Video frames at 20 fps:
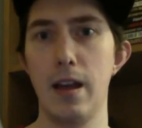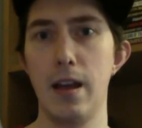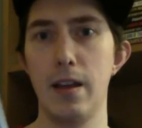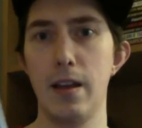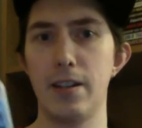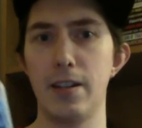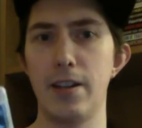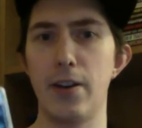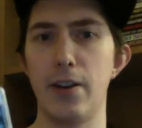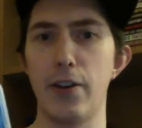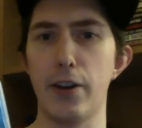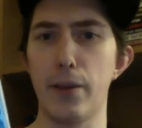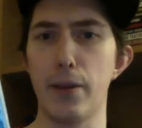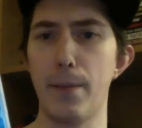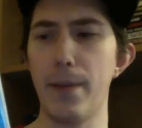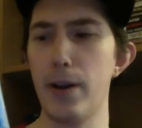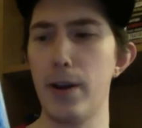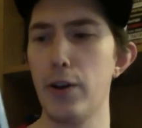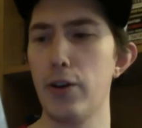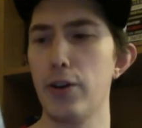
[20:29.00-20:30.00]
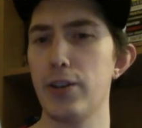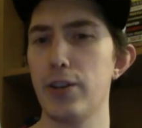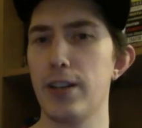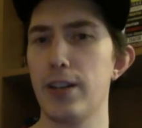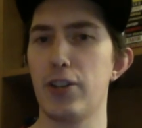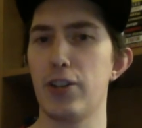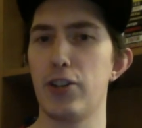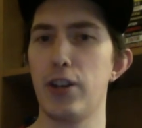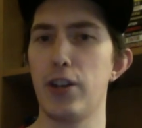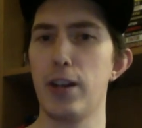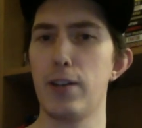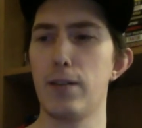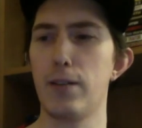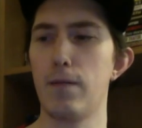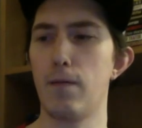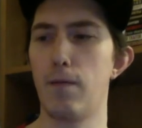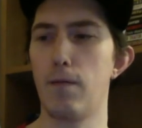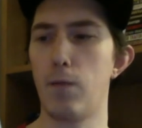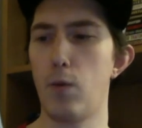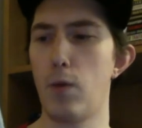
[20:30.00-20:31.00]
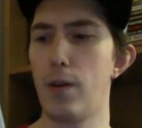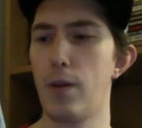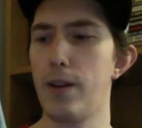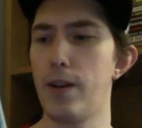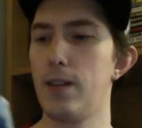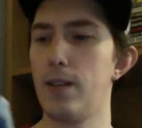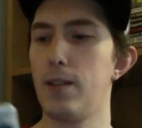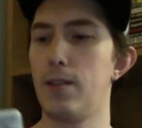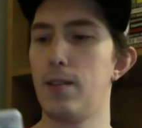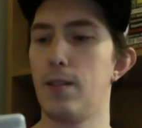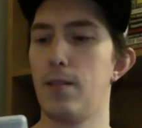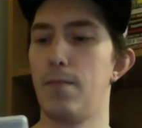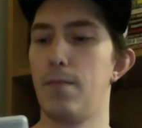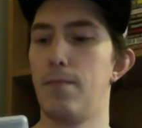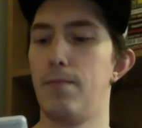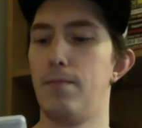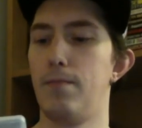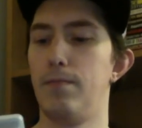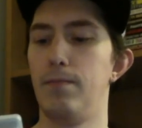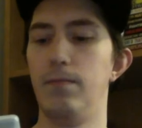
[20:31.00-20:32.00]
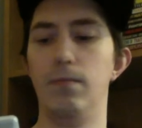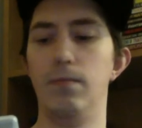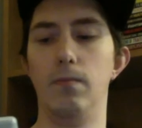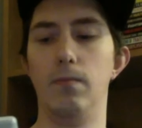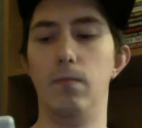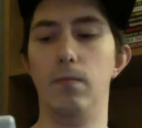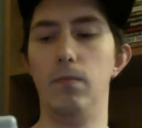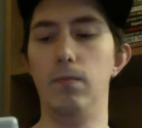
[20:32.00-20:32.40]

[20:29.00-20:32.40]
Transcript: Derek Mears as Jason Voorhees. Um, you